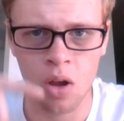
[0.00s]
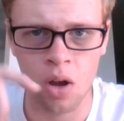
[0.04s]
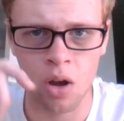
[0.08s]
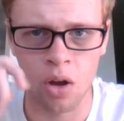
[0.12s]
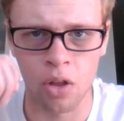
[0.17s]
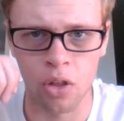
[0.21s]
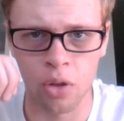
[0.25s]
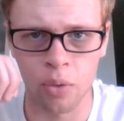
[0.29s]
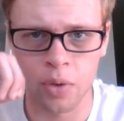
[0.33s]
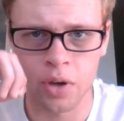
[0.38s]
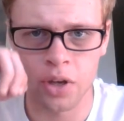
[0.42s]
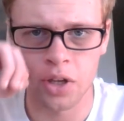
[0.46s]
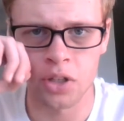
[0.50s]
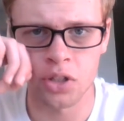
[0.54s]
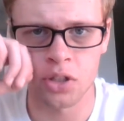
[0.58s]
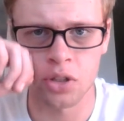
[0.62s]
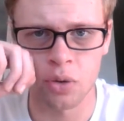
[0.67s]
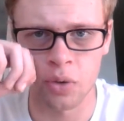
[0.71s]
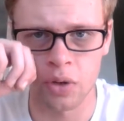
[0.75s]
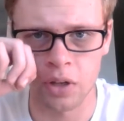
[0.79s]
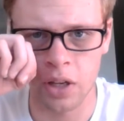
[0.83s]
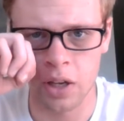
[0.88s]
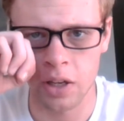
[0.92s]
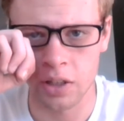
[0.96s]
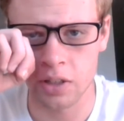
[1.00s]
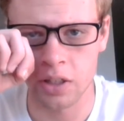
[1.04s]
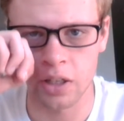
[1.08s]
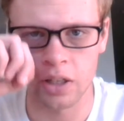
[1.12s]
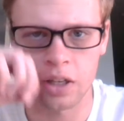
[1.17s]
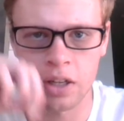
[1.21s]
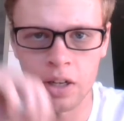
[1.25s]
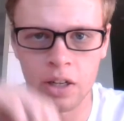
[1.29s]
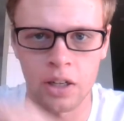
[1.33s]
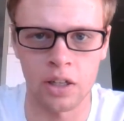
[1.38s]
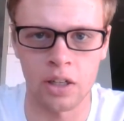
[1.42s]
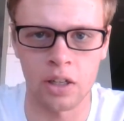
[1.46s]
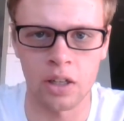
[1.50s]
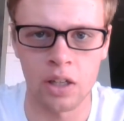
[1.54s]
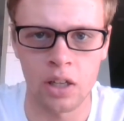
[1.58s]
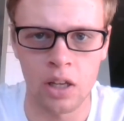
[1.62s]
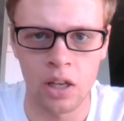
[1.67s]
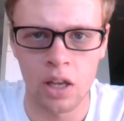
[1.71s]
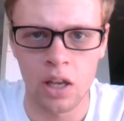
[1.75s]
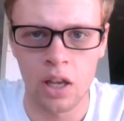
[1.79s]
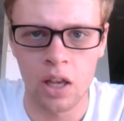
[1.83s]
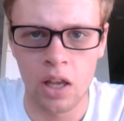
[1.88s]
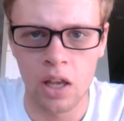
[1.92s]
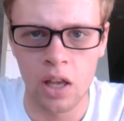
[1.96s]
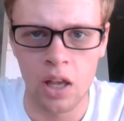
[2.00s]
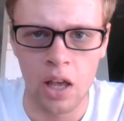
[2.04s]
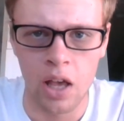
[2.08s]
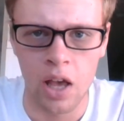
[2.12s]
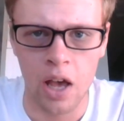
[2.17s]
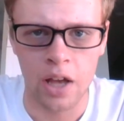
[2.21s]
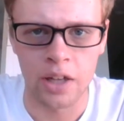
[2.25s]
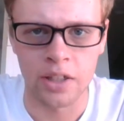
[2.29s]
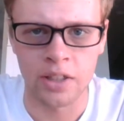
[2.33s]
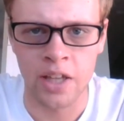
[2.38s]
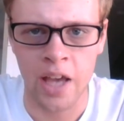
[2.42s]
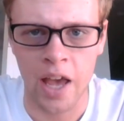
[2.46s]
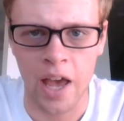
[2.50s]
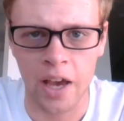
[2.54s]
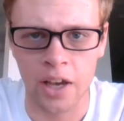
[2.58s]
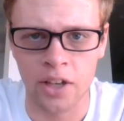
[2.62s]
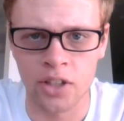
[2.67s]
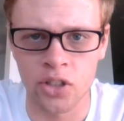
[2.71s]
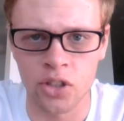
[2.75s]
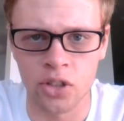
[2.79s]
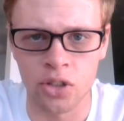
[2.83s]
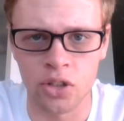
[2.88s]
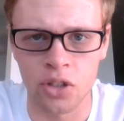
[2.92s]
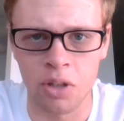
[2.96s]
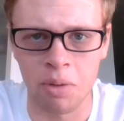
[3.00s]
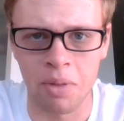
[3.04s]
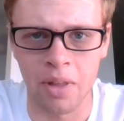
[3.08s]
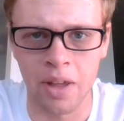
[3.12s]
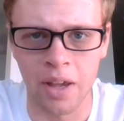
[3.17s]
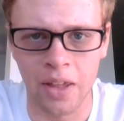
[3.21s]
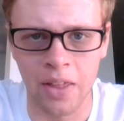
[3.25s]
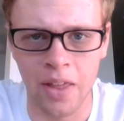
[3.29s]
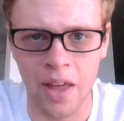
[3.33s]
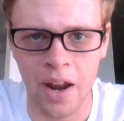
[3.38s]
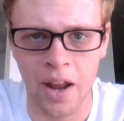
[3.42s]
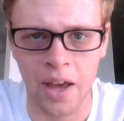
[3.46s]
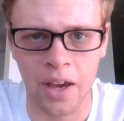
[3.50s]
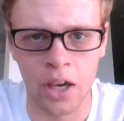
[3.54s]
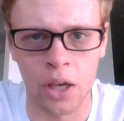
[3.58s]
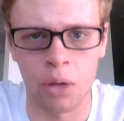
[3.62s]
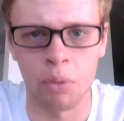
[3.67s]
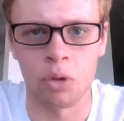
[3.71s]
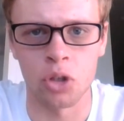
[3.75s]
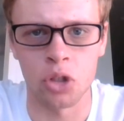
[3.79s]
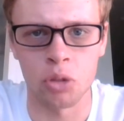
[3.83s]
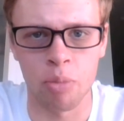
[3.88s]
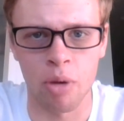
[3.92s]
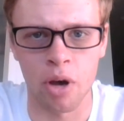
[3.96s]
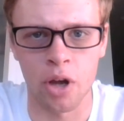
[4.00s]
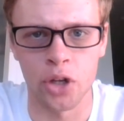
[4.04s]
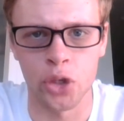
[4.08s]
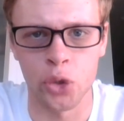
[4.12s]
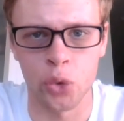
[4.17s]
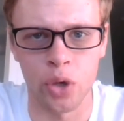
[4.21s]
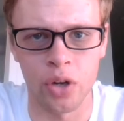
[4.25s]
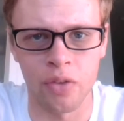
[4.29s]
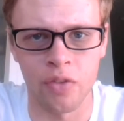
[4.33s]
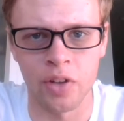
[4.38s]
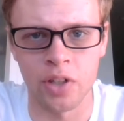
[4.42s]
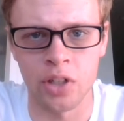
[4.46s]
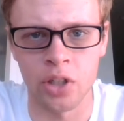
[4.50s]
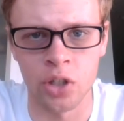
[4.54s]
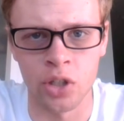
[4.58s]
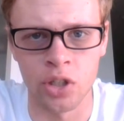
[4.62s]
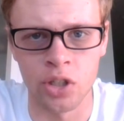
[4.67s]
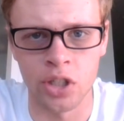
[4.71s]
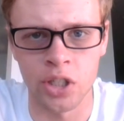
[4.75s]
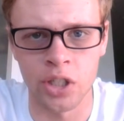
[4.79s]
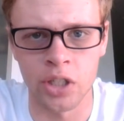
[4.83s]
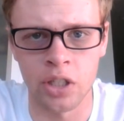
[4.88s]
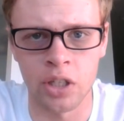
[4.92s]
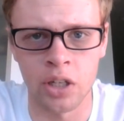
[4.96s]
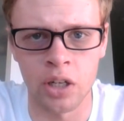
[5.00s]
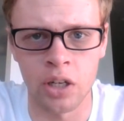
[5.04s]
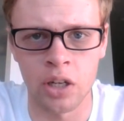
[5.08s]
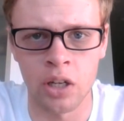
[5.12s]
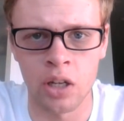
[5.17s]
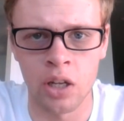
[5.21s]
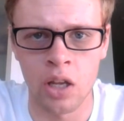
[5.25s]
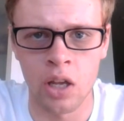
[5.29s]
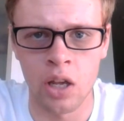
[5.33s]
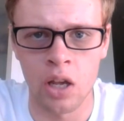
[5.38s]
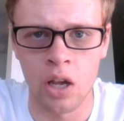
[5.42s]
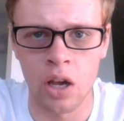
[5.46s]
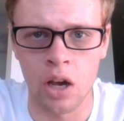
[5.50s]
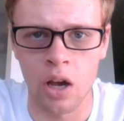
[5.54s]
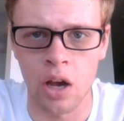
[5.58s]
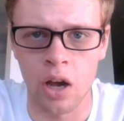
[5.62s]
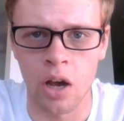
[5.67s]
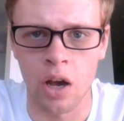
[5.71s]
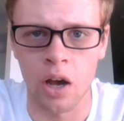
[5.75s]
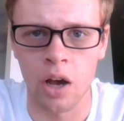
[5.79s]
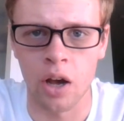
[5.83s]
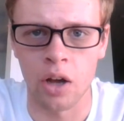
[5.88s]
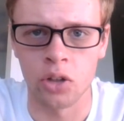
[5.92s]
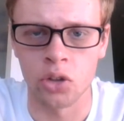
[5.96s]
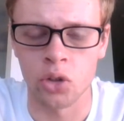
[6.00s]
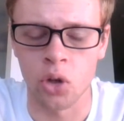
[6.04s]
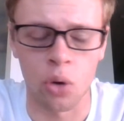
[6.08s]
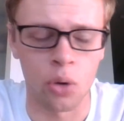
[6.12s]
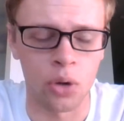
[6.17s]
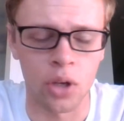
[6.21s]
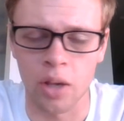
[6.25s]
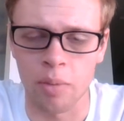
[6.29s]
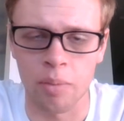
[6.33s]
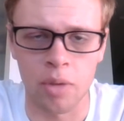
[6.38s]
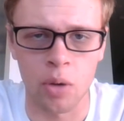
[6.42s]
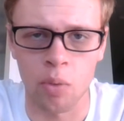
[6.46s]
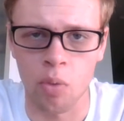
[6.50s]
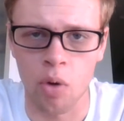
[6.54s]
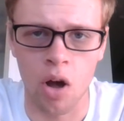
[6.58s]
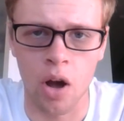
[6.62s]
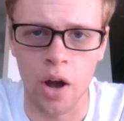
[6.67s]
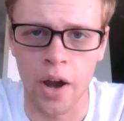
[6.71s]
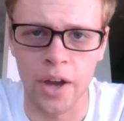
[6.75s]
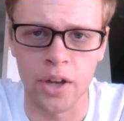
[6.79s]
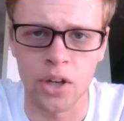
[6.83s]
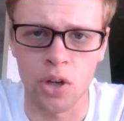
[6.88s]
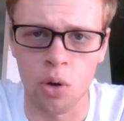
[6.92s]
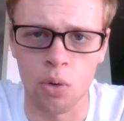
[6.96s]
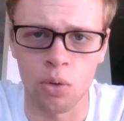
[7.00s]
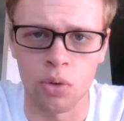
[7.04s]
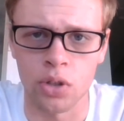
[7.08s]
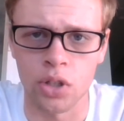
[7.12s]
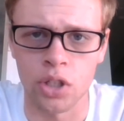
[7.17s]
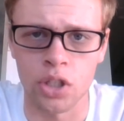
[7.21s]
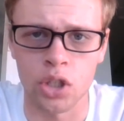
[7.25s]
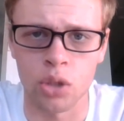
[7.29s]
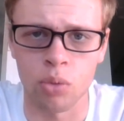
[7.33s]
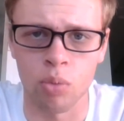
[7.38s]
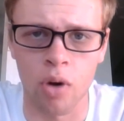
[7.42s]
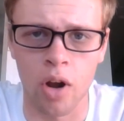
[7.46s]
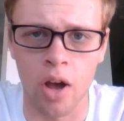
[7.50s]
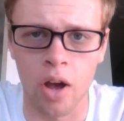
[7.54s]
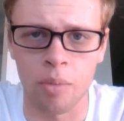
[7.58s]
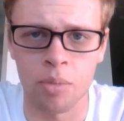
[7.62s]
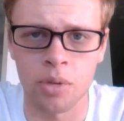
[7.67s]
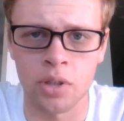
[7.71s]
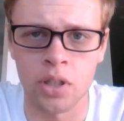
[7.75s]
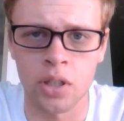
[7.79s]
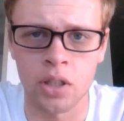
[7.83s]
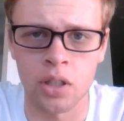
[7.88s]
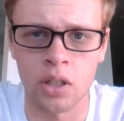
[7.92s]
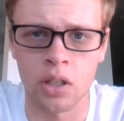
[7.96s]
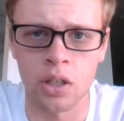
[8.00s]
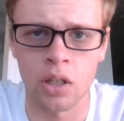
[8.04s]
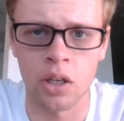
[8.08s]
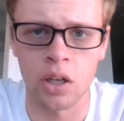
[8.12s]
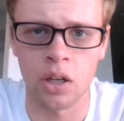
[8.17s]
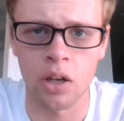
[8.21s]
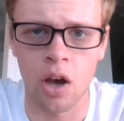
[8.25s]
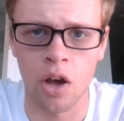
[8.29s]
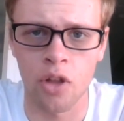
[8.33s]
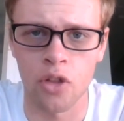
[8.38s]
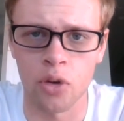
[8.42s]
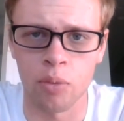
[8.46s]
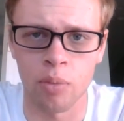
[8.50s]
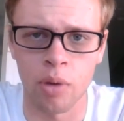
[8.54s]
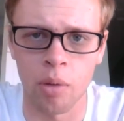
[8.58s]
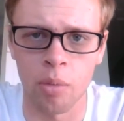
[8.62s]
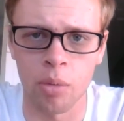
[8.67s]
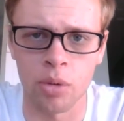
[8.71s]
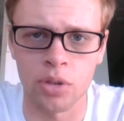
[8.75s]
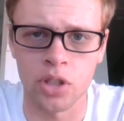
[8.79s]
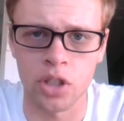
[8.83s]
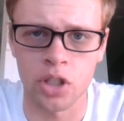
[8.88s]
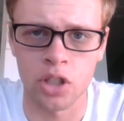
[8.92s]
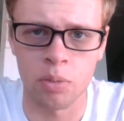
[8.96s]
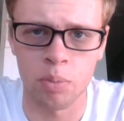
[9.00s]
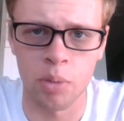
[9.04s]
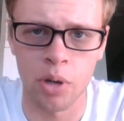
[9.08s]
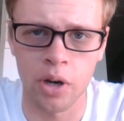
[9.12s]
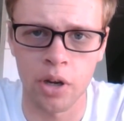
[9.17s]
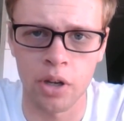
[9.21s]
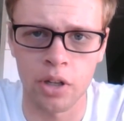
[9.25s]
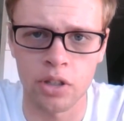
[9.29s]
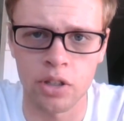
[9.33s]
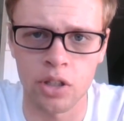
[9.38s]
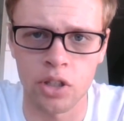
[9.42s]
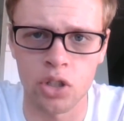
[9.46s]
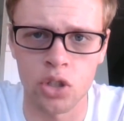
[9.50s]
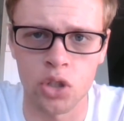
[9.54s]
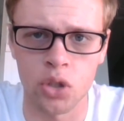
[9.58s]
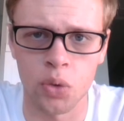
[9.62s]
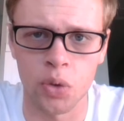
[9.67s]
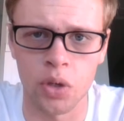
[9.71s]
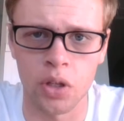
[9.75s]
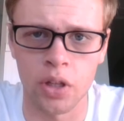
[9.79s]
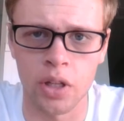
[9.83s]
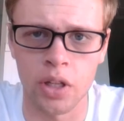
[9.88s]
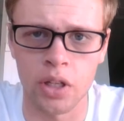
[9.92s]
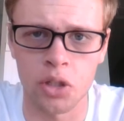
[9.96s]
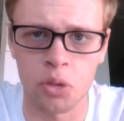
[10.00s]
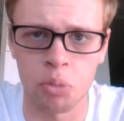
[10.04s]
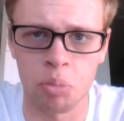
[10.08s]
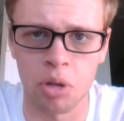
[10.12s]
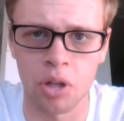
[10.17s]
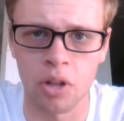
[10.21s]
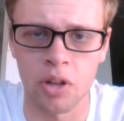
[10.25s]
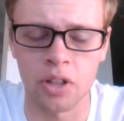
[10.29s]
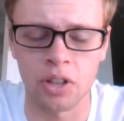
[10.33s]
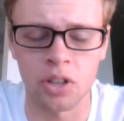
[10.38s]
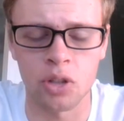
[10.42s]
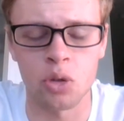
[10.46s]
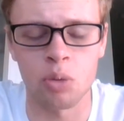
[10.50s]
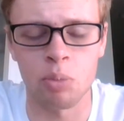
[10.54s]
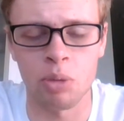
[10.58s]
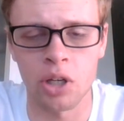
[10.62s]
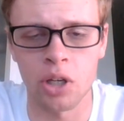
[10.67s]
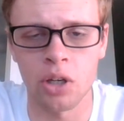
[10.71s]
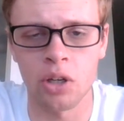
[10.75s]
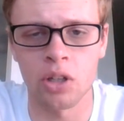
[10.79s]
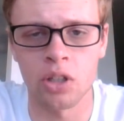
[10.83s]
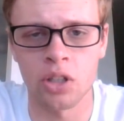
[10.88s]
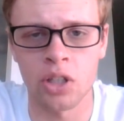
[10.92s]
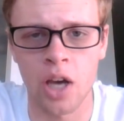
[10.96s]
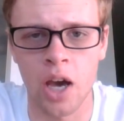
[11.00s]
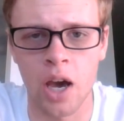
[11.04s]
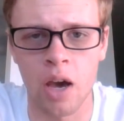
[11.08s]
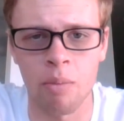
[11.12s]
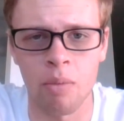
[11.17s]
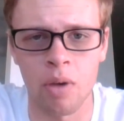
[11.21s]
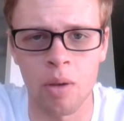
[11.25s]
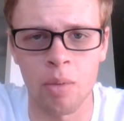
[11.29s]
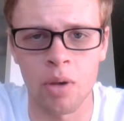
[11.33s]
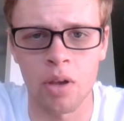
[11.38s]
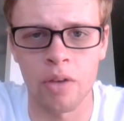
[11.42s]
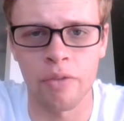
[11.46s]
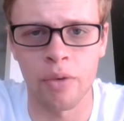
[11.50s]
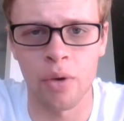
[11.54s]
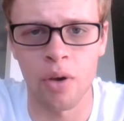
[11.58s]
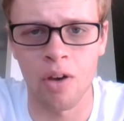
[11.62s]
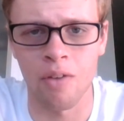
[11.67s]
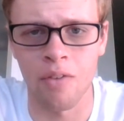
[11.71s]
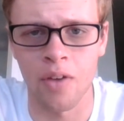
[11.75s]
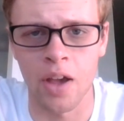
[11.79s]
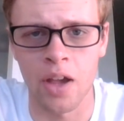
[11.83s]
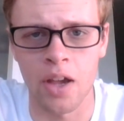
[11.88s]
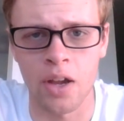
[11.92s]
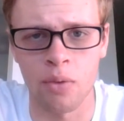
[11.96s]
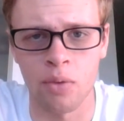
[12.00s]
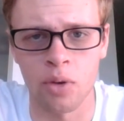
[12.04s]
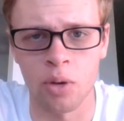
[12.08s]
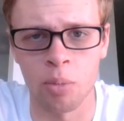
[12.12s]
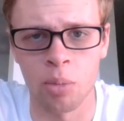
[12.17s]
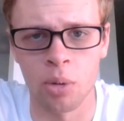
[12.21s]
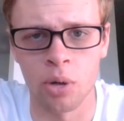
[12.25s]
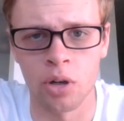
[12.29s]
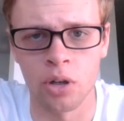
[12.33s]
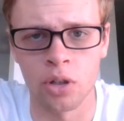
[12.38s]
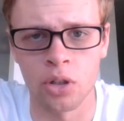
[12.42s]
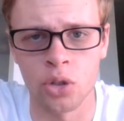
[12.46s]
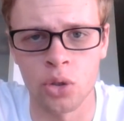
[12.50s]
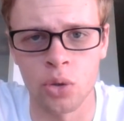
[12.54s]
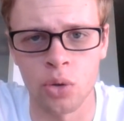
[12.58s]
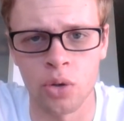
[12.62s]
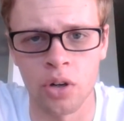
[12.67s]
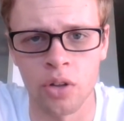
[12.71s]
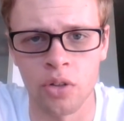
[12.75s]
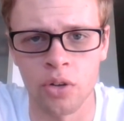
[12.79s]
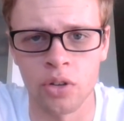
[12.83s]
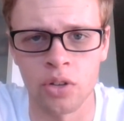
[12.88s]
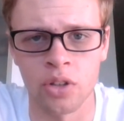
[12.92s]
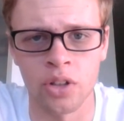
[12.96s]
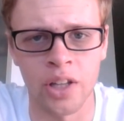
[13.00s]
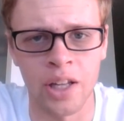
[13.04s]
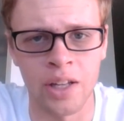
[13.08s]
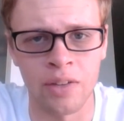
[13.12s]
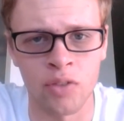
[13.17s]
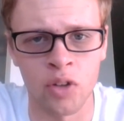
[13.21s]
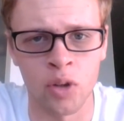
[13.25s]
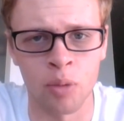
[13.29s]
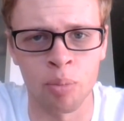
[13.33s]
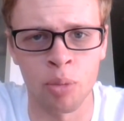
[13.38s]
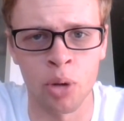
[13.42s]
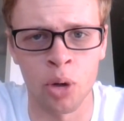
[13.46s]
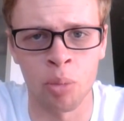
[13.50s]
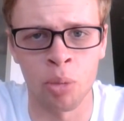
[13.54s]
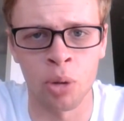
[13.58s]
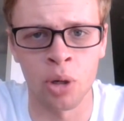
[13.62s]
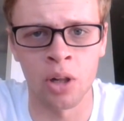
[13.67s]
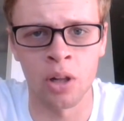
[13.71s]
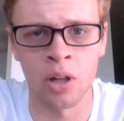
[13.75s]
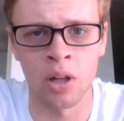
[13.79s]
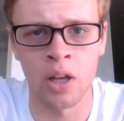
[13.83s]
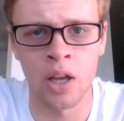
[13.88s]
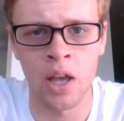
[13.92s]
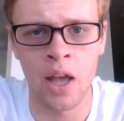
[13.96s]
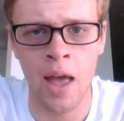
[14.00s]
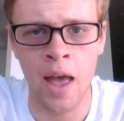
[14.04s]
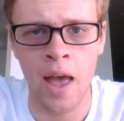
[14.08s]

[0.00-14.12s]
all the way, so in case I get a text or something like that, I can respond to it if it's urgent. Don't get me wrong, I don't disrupt other people's experiences doing this, but this would be a good time maybe if you have Angry Birds or another delightful mobile